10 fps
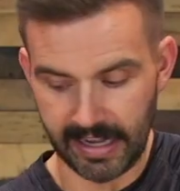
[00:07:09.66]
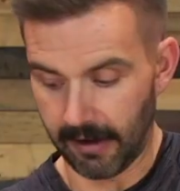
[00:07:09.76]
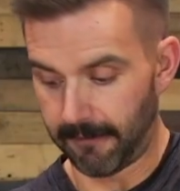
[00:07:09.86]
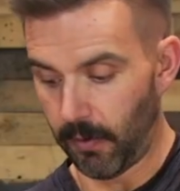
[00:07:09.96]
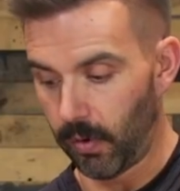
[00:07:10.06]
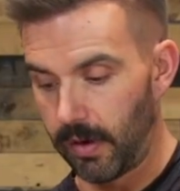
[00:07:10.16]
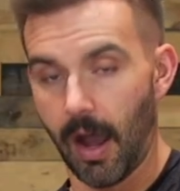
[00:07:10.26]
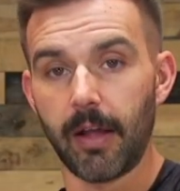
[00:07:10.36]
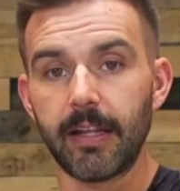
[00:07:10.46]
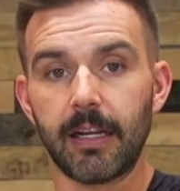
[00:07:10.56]
like a full
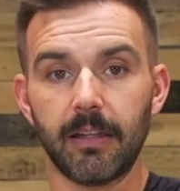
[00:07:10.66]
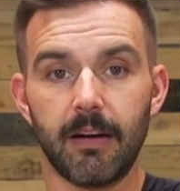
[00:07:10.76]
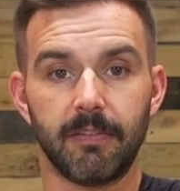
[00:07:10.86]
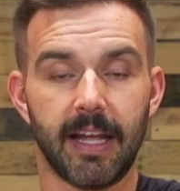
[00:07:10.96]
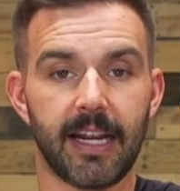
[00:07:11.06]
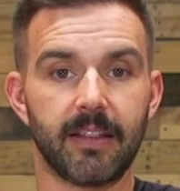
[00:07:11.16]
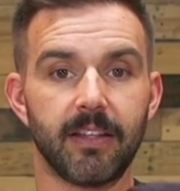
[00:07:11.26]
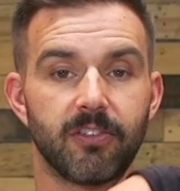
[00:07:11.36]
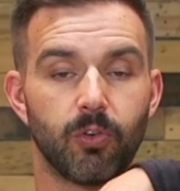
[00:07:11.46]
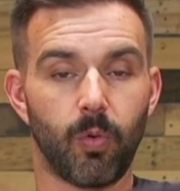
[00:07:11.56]
gauntlet glove like the
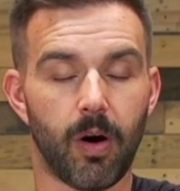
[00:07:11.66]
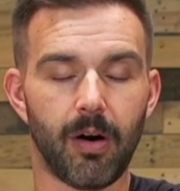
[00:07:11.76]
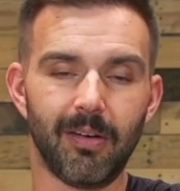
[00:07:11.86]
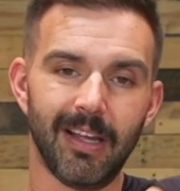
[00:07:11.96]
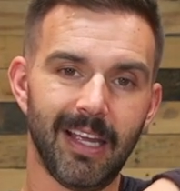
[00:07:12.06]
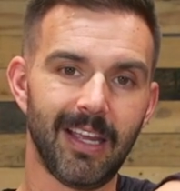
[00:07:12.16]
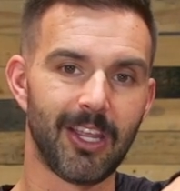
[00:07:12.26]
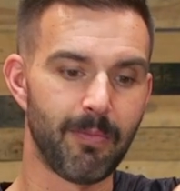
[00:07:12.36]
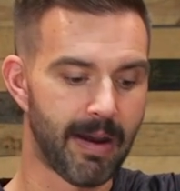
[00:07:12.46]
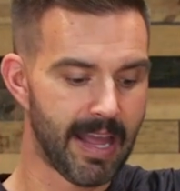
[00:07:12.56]
Squall,
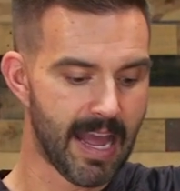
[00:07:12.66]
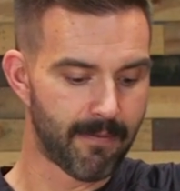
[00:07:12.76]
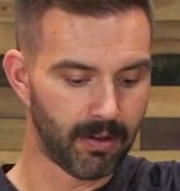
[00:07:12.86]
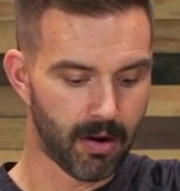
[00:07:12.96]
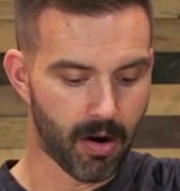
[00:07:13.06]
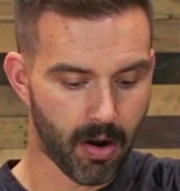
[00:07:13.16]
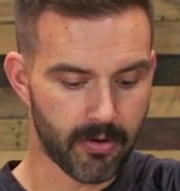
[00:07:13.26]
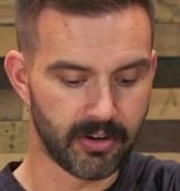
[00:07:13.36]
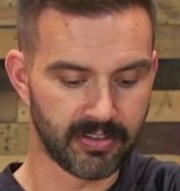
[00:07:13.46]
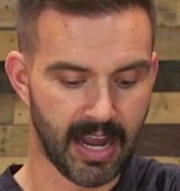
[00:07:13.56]
you might have a
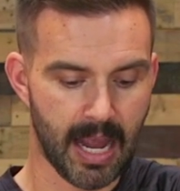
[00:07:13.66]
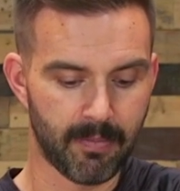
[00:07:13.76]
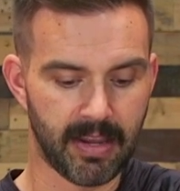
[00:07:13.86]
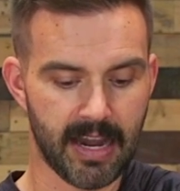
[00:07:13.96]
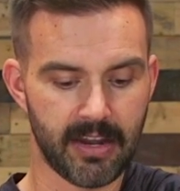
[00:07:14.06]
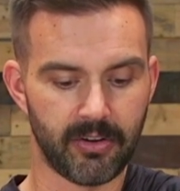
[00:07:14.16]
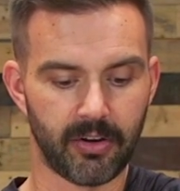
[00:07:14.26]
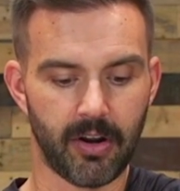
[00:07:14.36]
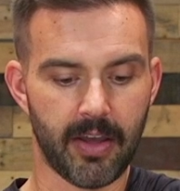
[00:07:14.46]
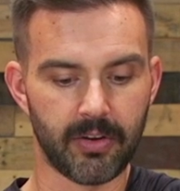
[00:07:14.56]
harder time getting
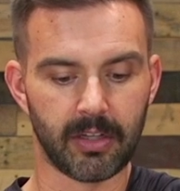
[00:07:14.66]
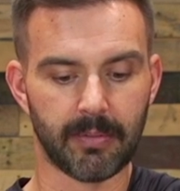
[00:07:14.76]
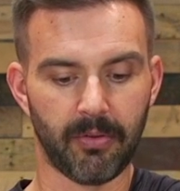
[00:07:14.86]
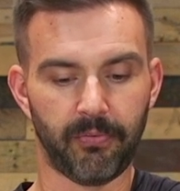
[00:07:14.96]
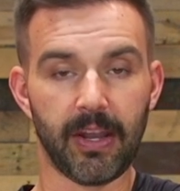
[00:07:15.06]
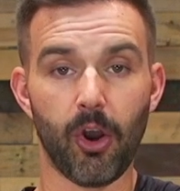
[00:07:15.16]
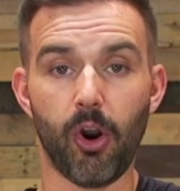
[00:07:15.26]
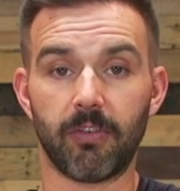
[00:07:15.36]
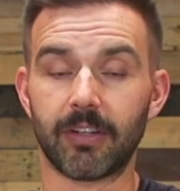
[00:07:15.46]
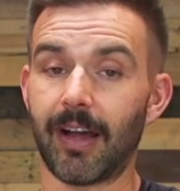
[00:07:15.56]
your other glove to fit
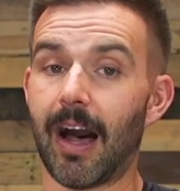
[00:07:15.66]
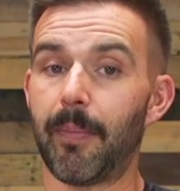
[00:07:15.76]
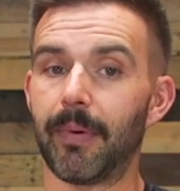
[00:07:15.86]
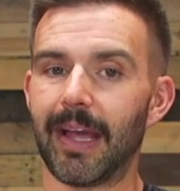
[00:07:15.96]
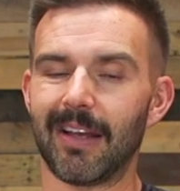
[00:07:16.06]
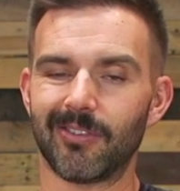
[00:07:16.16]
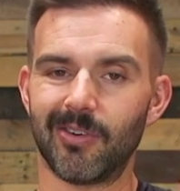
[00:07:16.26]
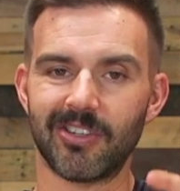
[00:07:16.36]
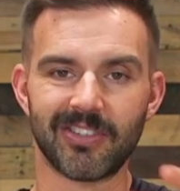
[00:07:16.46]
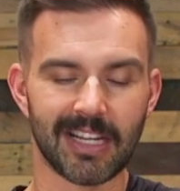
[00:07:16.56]
over top of that. So
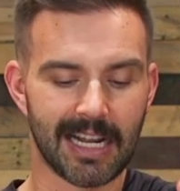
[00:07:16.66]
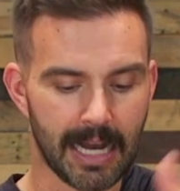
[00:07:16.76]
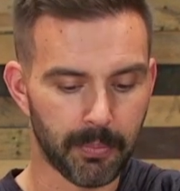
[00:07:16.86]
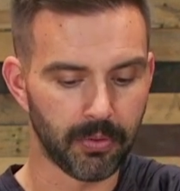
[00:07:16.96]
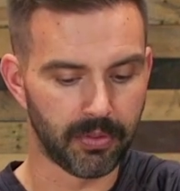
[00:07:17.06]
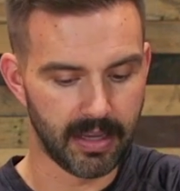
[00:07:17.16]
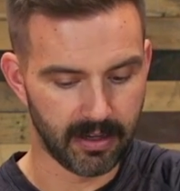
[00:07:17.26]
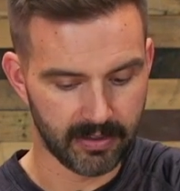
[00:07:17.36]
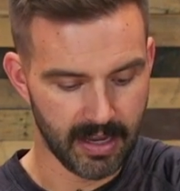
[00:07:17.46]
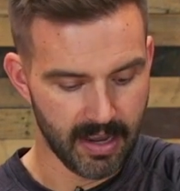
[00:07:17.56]
just a couple
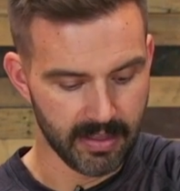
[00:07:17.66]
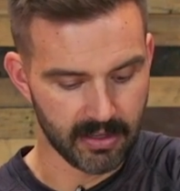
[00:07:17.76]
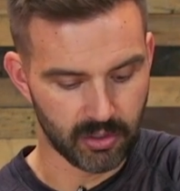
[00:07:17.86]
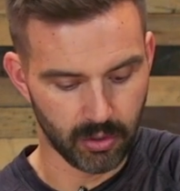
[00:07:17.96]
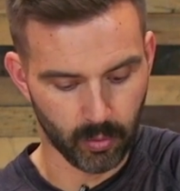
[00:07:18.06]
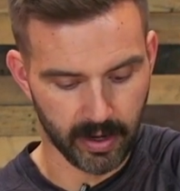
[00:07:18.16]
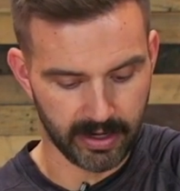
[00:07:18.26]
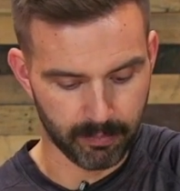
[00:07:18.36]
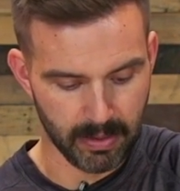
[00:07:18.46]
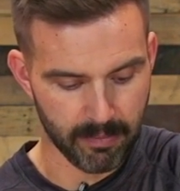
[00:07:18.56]
things that you would want
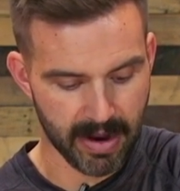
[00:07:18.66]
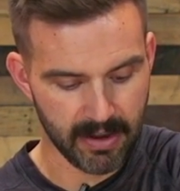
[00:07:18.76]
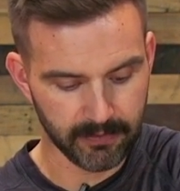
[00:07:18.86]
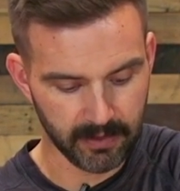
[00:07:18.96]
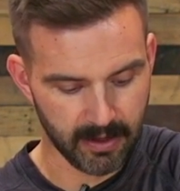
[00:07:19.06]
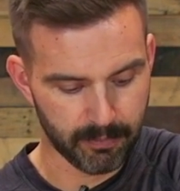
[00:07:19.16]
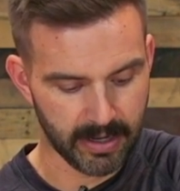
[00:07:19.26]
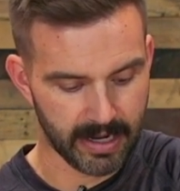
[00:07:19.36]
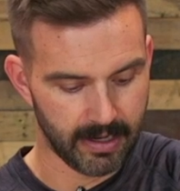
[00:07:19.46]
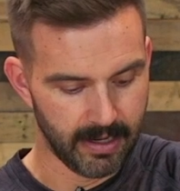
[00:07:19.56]
to be mindful of.
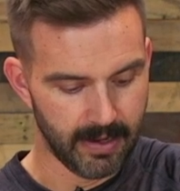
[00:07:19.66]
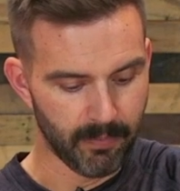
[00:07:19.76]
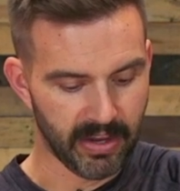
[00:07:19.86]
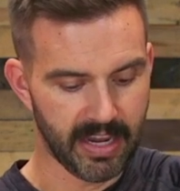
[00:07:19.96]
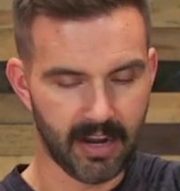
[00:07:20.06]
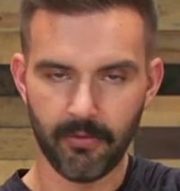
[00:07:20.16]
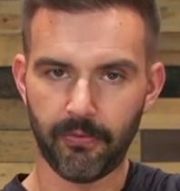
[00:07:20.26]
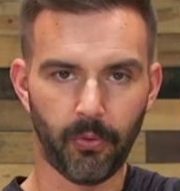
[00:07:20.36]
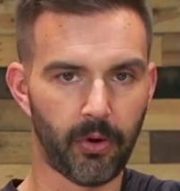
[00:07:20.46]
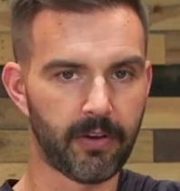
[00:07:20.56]
But again,
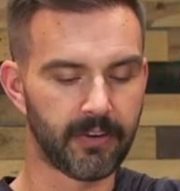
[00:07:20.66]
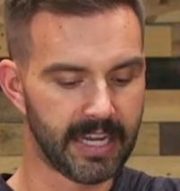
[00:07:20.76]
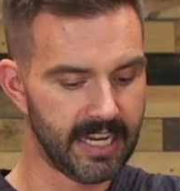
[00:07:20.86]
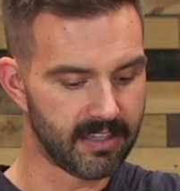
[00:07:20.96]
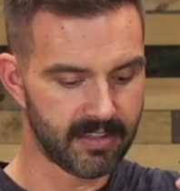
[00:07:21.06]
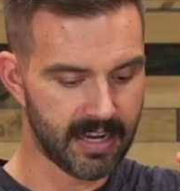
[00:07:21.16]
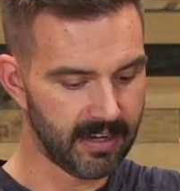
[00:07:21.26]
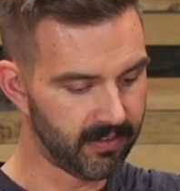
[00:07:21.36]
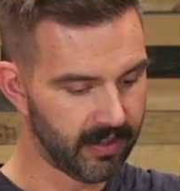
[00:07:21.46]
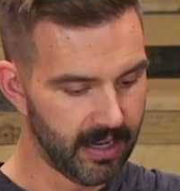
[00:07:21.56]
four different heat
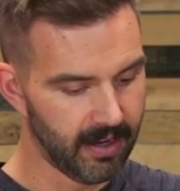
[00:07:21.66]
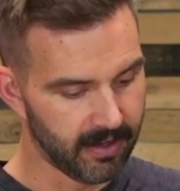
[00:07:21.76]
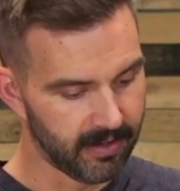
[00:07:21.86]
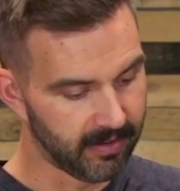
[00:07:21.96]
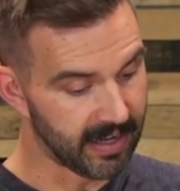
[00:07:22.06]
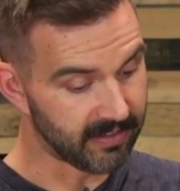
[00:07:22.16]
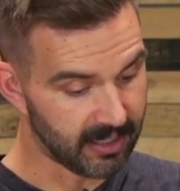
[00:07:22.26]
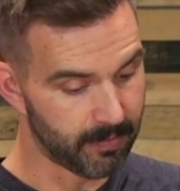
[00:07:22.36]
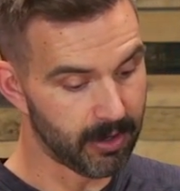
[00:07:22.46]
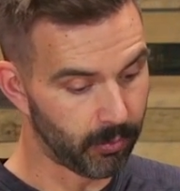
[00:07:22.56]
settings. That's
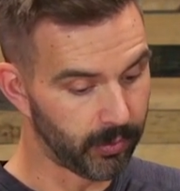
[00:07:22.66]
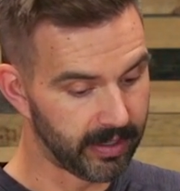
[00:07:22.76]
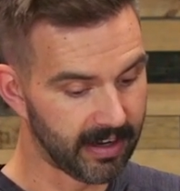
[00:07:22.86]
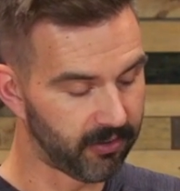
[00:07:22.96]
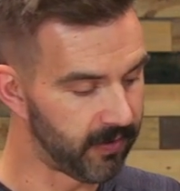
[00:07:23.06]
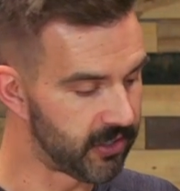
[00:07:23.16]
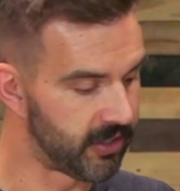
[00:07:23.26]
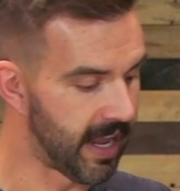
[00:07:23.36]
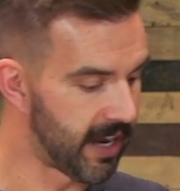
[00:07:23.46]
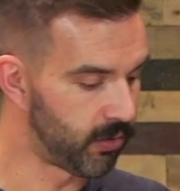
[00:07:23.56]
going to be a really nice feature
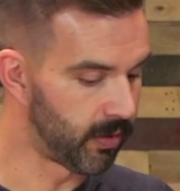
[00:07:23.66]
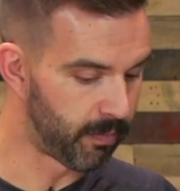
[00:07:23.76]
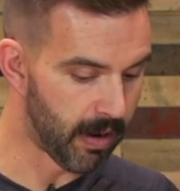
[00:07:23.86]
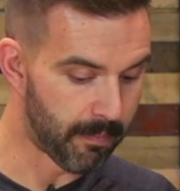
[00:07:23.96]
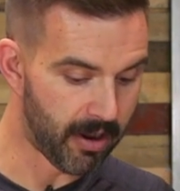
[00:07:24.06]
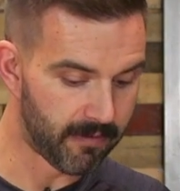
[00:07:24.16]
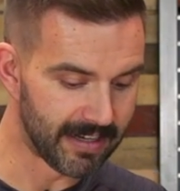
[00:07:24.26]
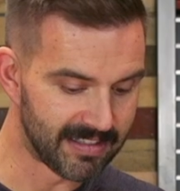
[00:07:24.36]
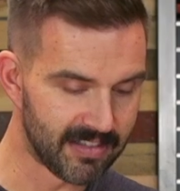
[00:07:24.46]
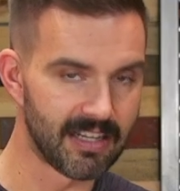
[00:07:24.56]
to add to a, a pair of
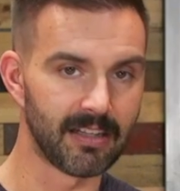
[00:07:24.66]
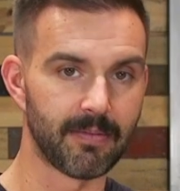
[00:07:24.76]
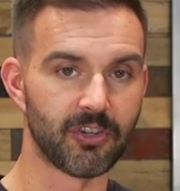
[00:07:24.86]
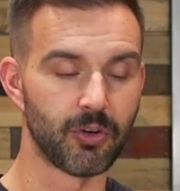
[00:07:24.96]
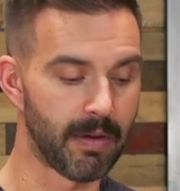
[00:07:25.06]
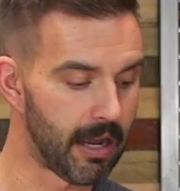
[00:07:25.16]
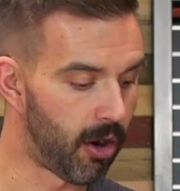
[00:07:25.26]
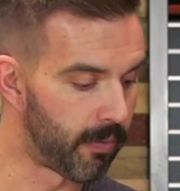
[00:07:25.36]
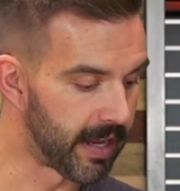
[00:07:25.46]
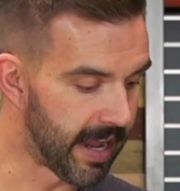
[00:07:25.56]
existing gloves that you might
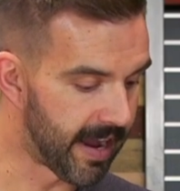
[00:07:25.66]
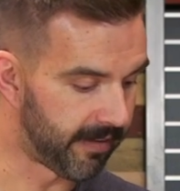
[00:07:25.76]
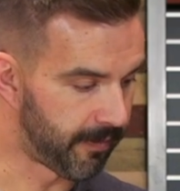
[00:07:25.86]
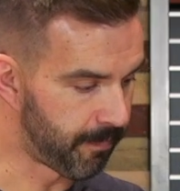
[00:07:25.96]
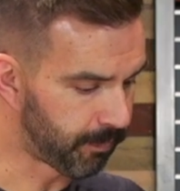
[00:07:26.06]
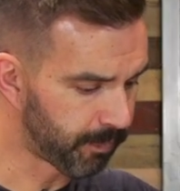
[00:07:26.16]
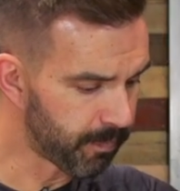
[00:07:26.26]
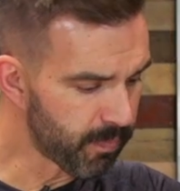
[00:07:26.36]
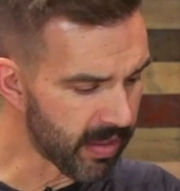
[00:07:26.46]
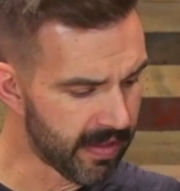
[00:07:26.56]
already have.
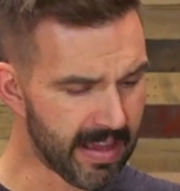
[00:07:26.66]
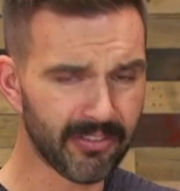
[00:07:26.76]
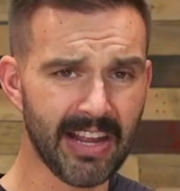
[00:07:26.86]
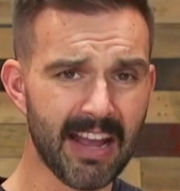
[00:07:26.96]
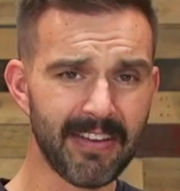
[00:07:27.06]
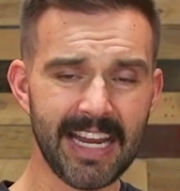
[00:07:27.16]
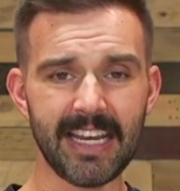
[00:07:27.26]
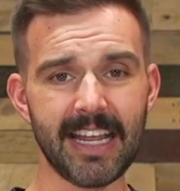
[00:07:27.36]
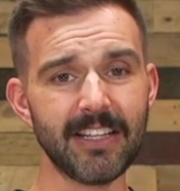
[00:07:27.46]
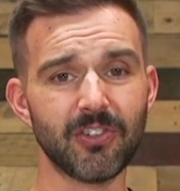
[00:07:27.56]
They also have
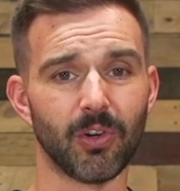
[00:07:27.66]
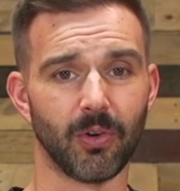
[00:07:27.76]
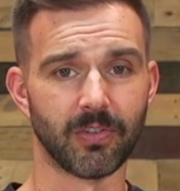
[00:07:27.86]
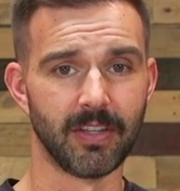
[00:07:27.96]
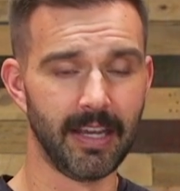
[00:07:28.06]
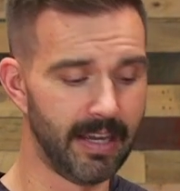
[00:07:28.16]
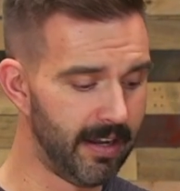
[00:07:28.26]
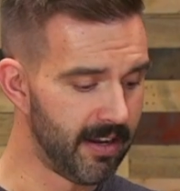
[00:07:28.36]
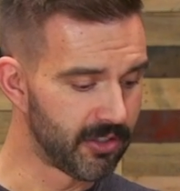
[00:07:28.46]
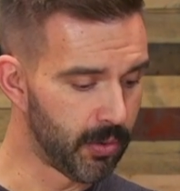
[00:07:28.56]
heated insoles.
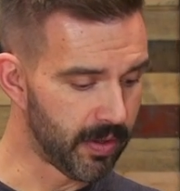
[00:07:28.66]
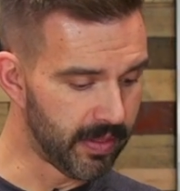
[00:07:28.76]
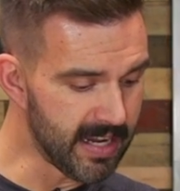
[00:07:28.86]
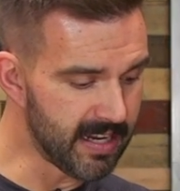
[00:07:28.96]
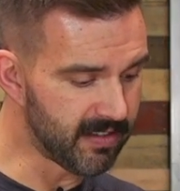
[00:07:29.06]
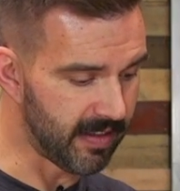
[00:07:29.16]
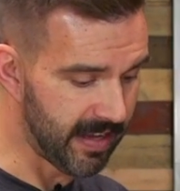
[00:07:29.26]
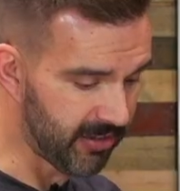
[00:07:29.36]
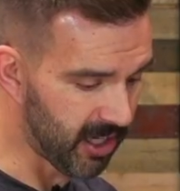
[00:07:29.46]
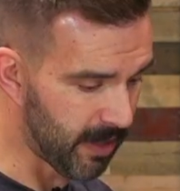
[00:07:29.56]
So with these,
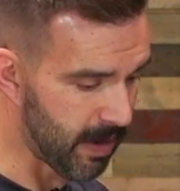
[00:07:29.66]
these are going to